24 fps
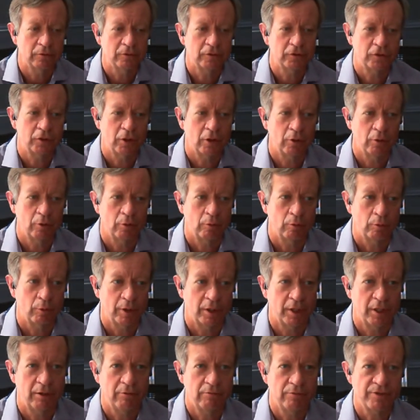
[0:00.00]
So
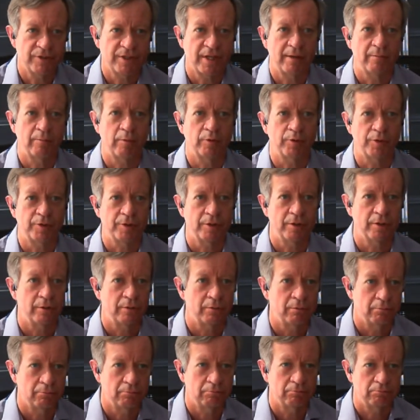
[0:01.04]
he was able
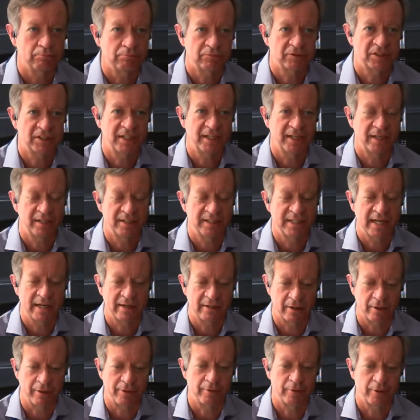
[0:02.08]
to get it
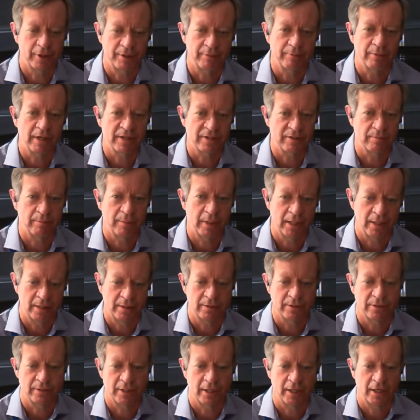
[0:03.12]
down to 30
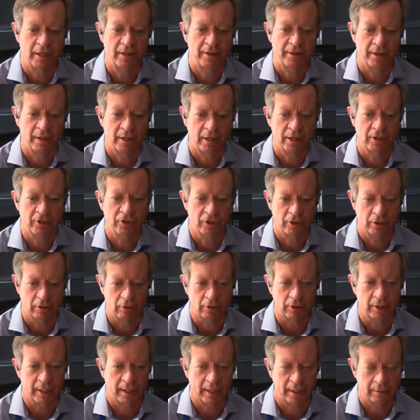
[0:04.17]
resumes that he thought I should
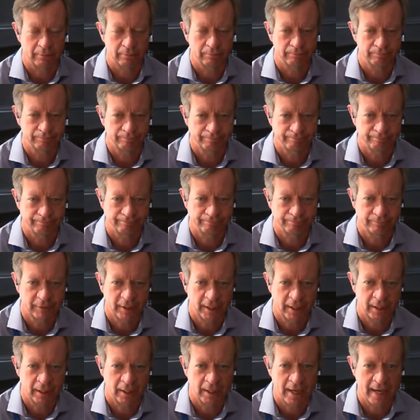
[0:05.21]
look at.
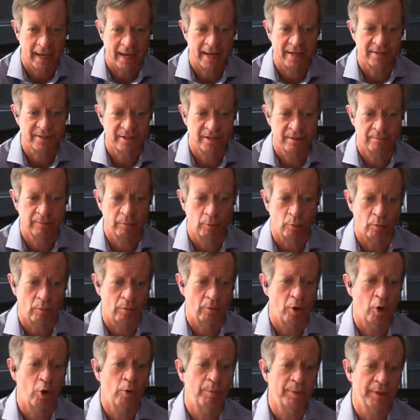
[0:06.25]
And I asked him to
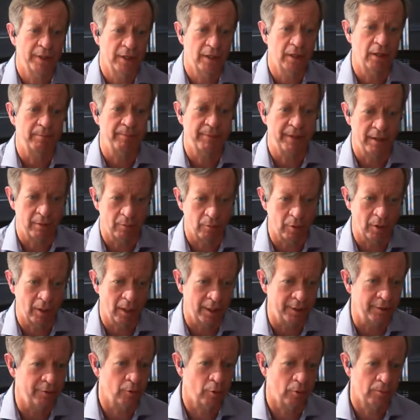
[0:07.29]
open it up that
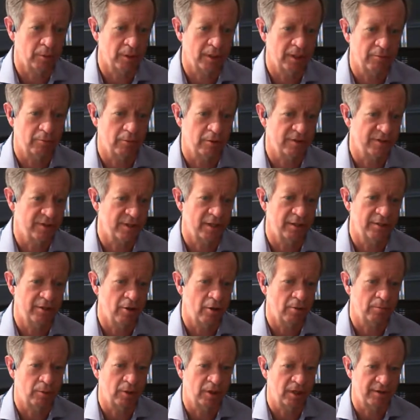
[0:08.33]
wide. Normally he would have said,
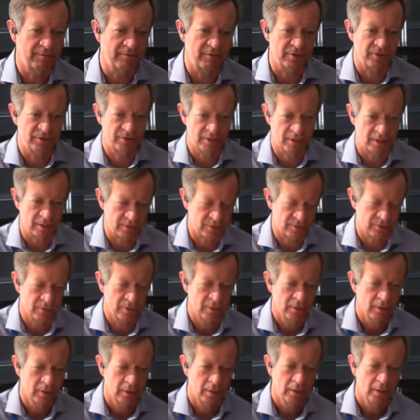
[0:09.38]
no, I'm going to give you 6.
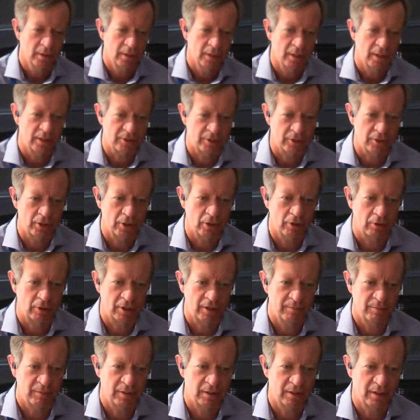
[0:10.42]
I said, no,
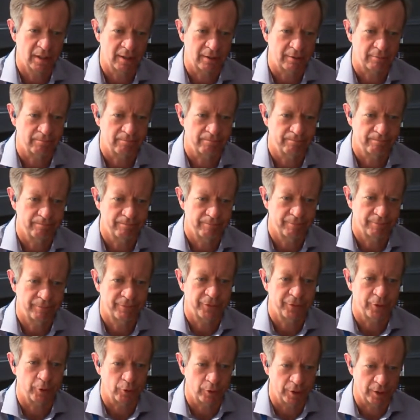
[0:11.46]
give me like
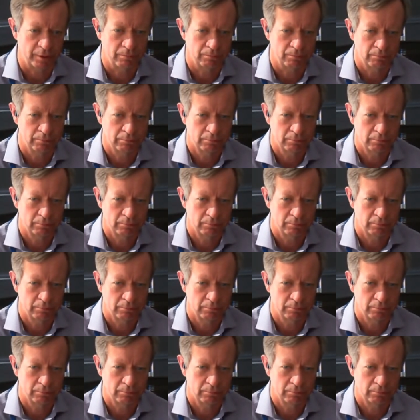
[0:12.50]
30.